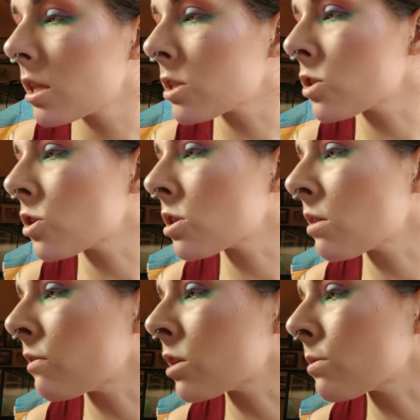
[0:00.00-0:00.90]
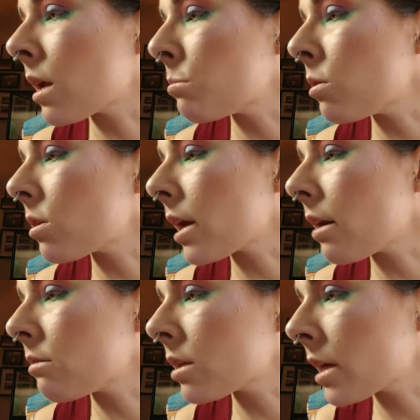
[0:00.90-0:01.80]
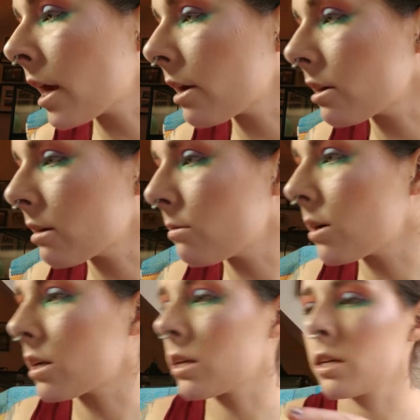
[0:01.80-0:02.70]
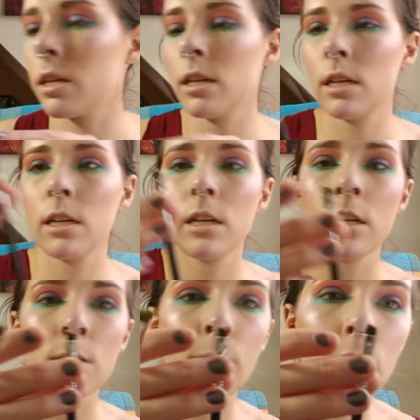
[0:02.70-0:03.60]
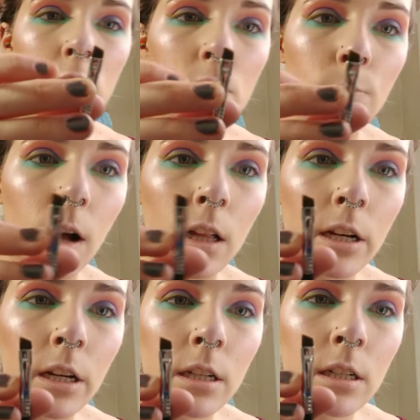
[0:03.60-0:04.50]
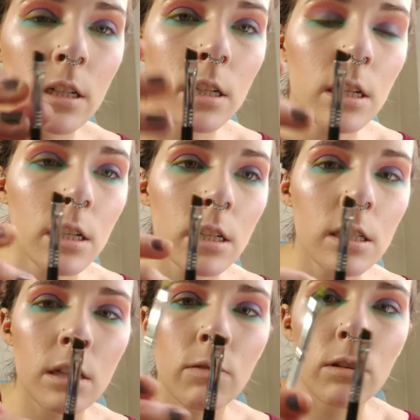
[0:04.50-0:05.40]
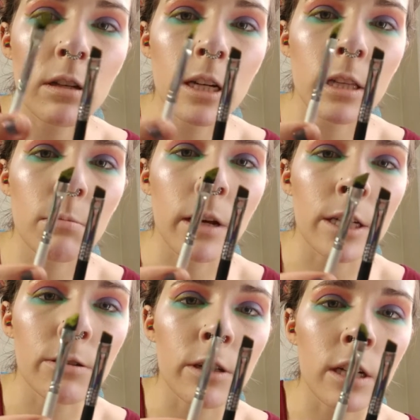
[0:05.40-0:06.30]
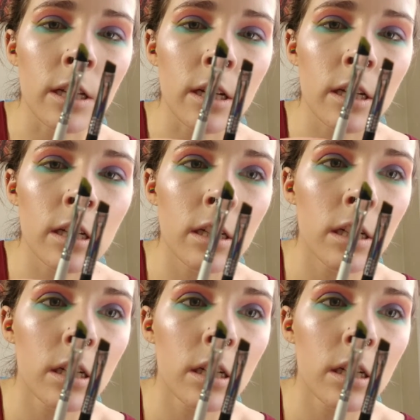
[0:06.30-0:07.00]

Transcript: This is just the first one I pulled out. The carroty one is much smaller if you look at them next to each other.